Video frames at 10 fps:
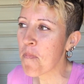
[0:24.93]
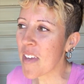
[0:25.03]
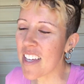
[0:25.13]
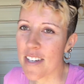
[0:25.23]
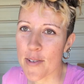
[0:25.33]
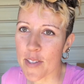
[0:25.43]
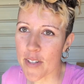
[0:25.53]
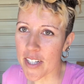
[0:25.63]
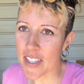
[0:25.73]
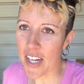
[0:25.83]
It was
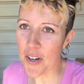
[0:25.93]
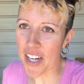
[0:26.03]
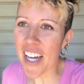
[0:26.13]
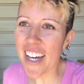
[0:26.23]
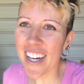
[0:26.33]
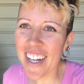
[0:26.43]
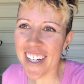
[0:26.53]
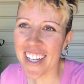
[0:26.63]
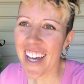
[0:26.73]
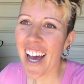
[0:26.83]
very scary.
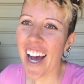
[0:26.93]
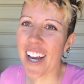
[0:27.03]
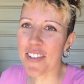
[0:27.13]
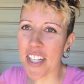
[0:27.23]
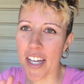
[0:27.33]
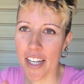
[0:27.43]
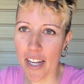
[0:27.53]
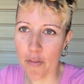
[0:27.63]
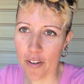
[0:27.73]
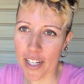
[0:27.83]
I was like,
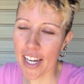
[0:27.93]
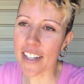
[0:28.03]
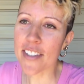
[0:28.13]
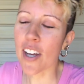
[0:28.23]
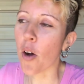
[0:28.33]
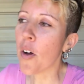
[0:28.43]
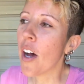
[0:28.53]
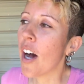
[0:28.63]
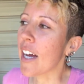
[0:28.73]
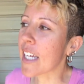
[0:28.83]
never again. So
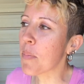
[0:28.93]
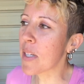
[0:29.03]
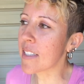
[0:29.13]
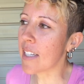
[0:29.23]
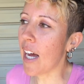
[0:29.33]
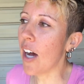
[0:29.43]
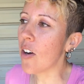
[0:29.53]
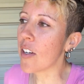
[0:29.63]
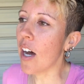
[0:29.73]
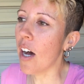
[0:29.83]
I keep it in
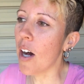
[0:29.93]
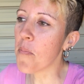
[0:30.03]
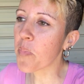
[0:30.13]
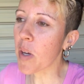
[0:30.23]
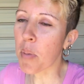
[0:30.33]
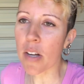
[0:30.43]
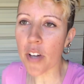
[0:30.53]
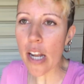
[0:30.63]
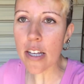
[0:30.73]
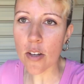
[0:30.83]
town, but I've
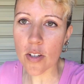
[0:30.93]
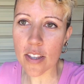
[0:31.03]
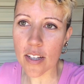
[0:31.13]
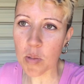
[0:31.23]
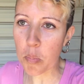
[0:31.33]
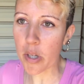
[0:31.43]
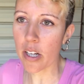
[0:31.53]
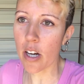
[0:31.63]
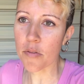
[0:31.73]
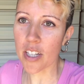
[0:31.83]
got a unit that's big
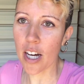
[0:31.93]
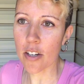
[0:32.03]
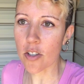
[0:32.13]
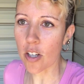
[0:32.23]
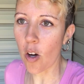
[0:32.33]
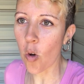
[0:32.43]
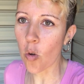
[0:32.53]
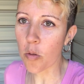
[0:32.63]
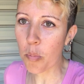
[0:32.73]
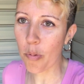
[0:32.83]
enough to actually
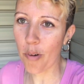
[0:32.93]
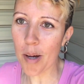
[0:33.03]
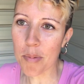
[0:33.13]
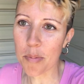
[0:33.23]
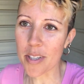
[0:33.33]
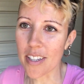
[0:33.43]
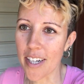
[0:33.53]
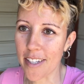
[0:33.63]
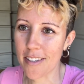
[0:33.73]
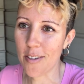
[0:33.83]
hold probably
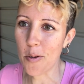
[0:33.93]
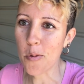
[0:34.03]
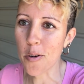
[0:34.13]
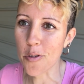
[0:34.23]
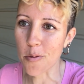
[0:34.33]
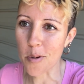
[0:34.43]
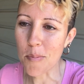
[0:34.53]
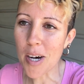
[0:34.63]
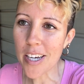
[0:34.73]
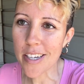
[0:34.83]
like 2 or 3
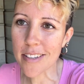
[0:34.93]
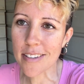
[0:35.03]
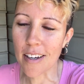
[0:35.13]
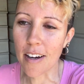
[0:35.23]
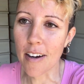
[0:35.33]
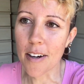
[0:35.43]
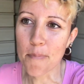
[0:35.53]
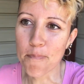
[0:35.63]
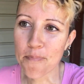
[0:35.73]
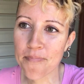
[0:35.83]
bikes.
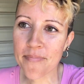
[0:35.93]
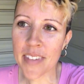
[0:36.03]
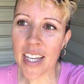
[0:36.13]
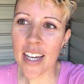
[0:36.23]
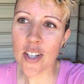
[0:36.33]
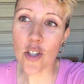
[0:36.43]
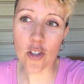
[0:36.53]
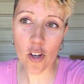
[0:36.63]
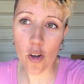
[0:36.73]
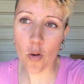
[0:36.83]

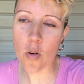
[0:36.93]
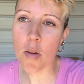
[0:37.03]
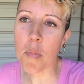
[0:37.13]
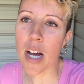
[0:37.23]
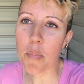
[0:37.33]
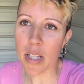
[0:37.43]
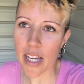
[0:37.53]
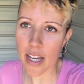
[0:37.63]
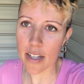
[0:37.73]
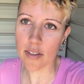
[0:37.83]
So my
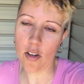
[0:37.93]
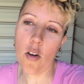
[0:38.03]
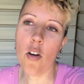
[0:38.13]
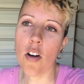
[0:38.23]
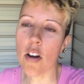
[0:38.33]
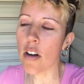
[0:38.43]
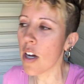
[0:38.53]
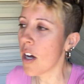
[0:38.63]
plans are